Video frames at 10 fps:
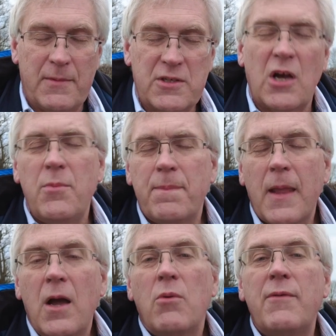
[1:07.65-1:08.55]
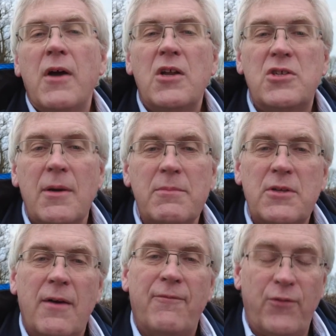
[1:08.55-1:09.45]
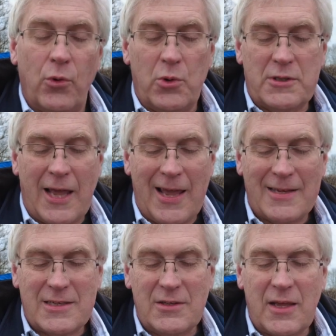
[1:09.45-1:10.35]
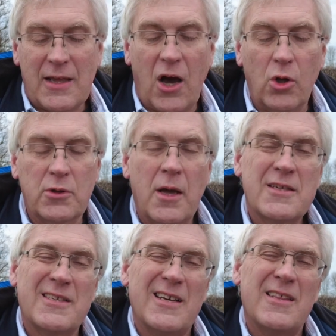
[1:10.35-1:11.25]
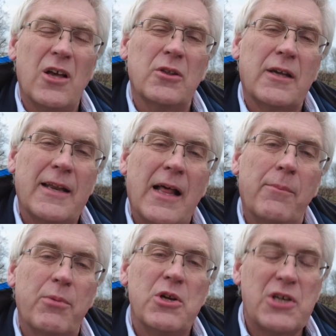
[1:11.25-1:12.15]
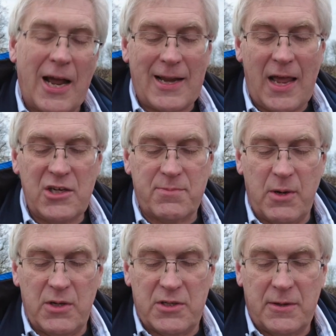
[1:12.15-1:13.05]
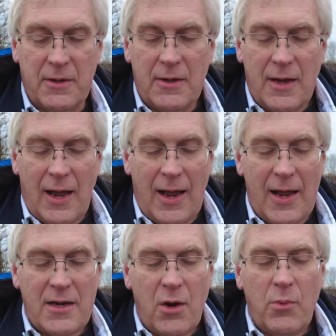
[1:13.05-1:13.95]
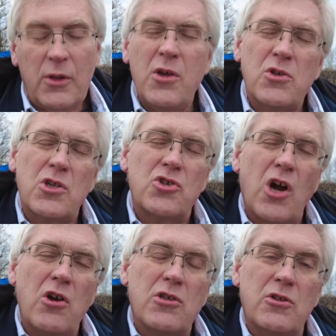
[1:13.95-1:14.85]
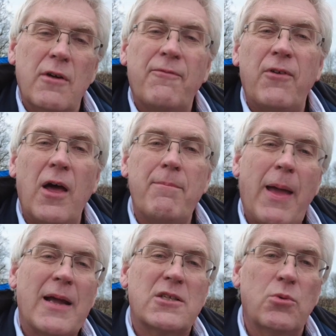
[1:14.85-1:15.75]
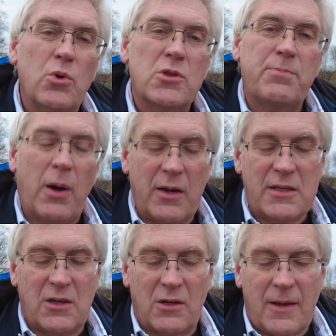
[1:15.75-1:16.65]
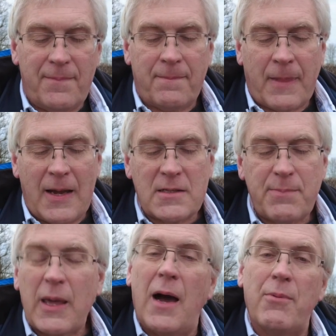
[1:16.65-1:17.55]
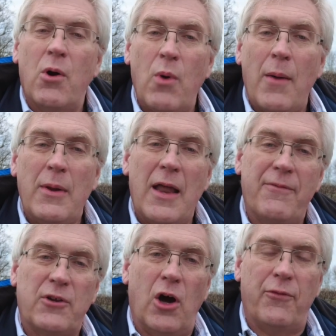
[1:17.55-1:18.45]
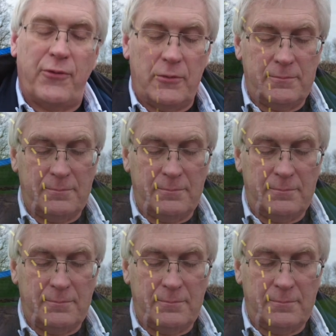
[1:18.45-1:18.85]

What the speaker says: So we've jumped forwards here to the old site of the old canal bridge at Edgemond, and we'll use the drone to fly back towards Polly's Lock and to pick up where we left off.